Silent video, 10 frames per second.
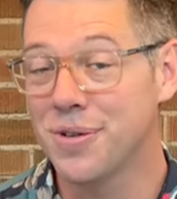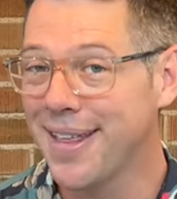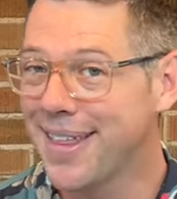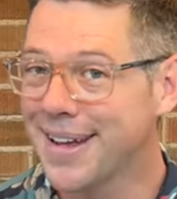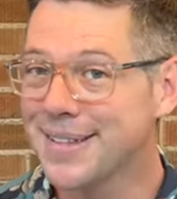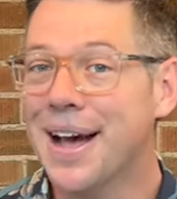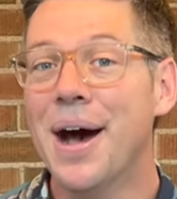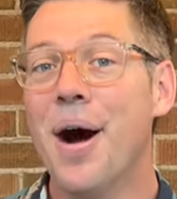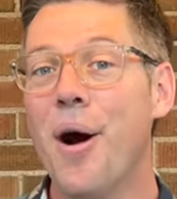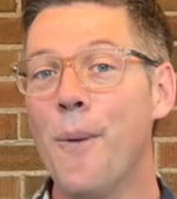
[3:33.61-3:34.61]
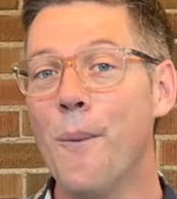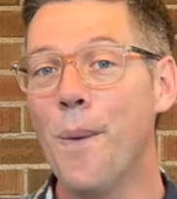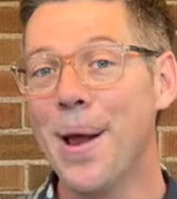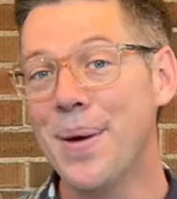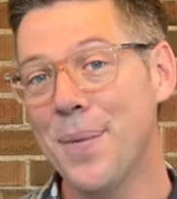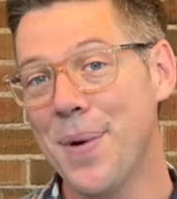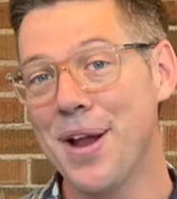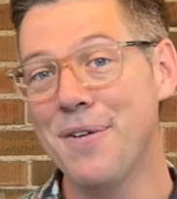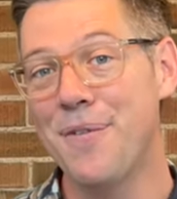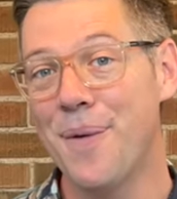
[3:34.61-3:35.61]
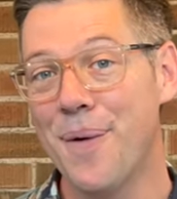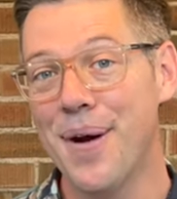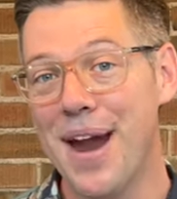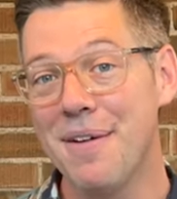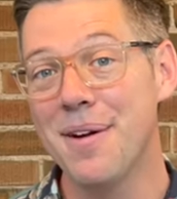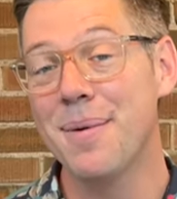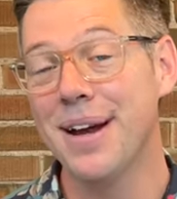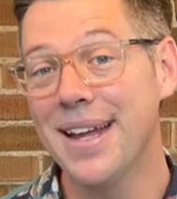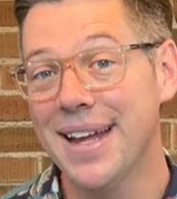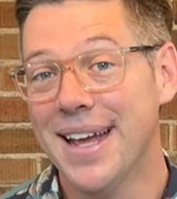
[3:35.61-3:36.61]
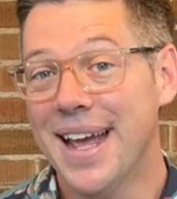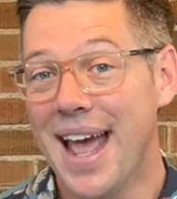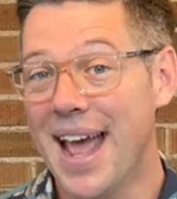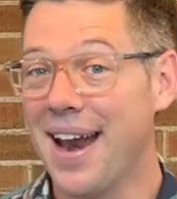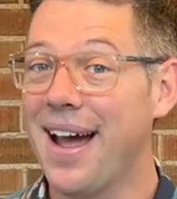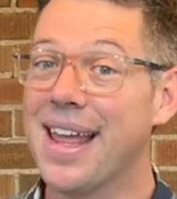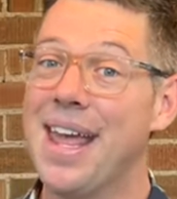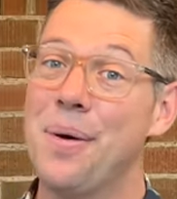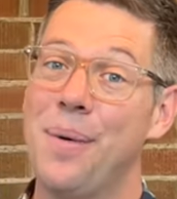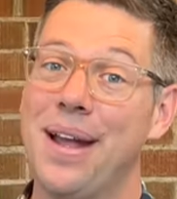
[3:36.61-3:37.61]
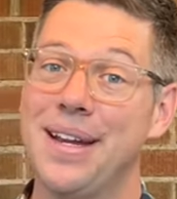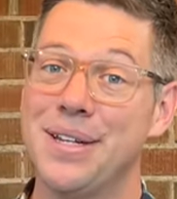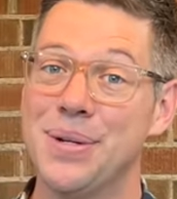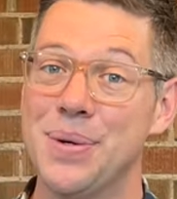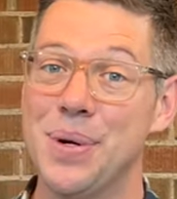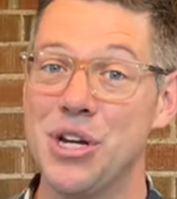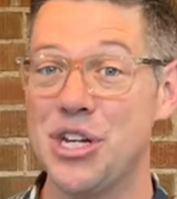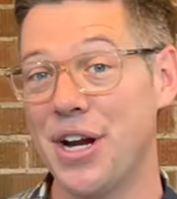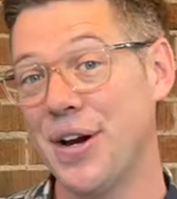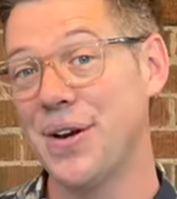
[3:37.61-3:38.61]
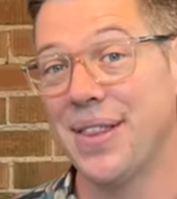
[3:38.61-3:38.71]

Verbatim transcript: So I think it's a win-win for everybody, and and I can't wait to share